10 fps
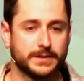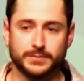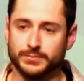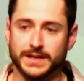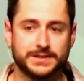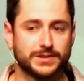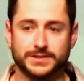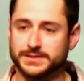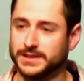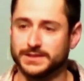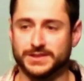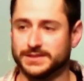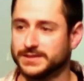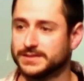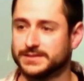Make sure it's King
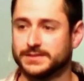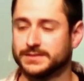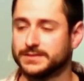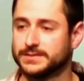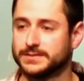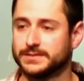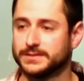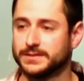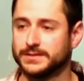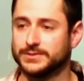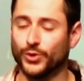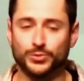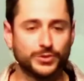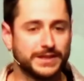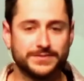Jesus.
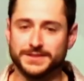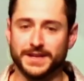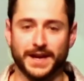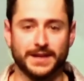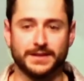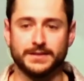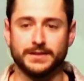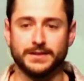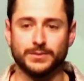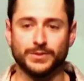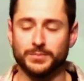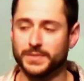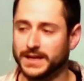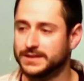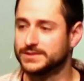Don't leave today without
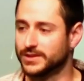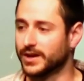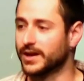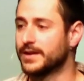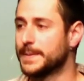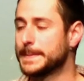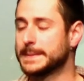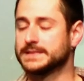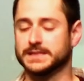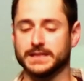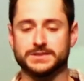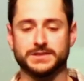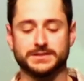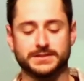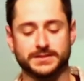making sure it's King
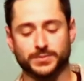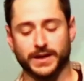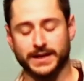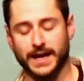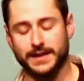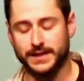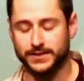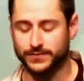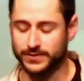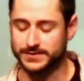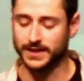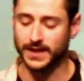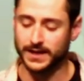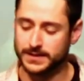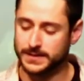Jesus. Let's pray. God, I thank you for
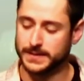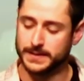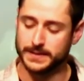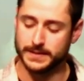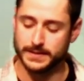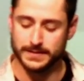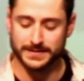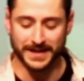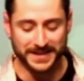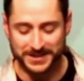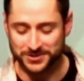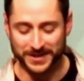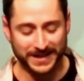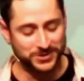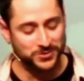today. I thank you
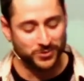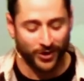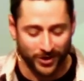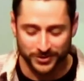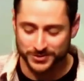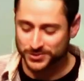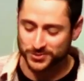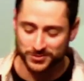that you are the true